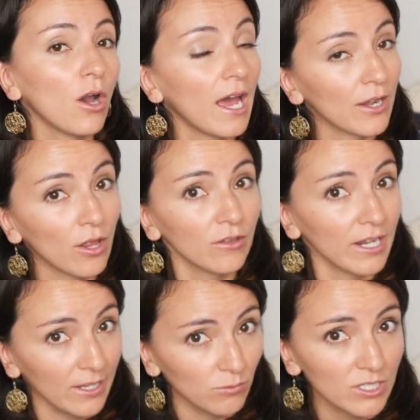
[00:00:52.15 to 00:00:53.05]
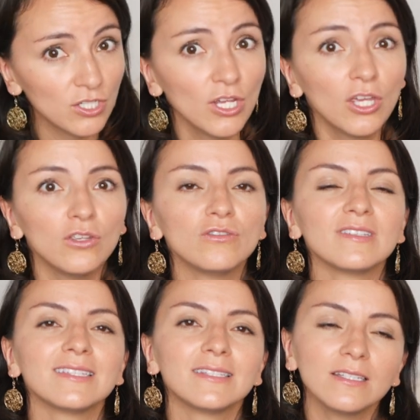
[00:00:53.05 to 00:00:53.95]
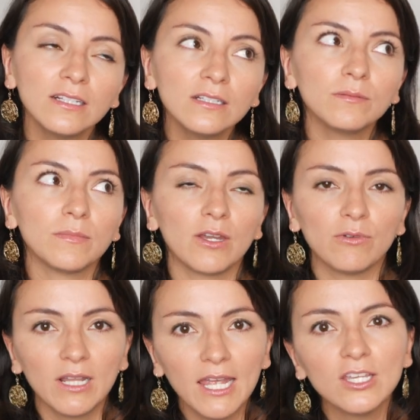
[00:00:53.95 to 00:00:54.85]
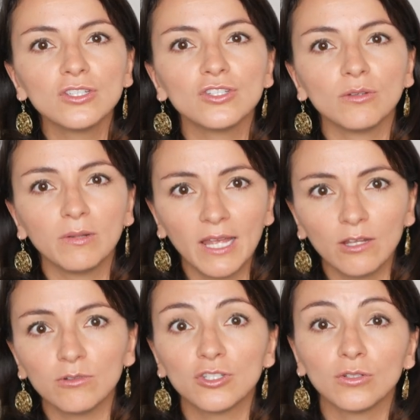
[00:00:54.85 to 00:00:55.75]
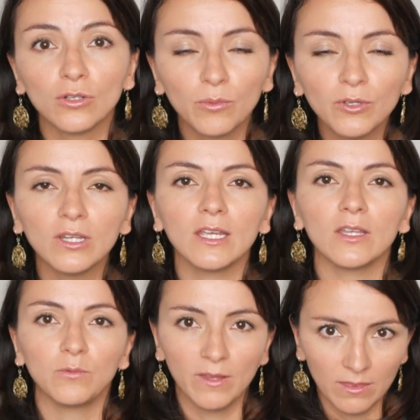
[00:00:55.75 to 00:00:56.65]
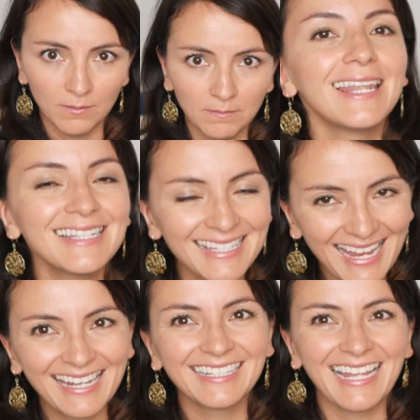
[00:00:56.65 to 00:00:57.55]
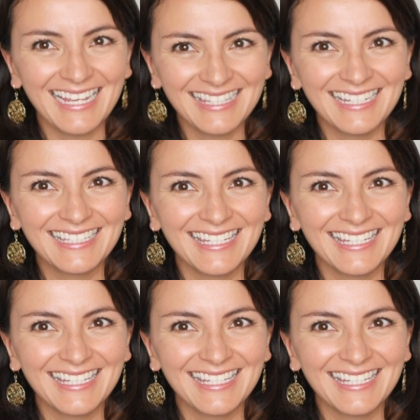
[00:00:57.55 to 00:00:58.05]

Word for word: another language, using still my relationship language to communicate with them. Let's analyze it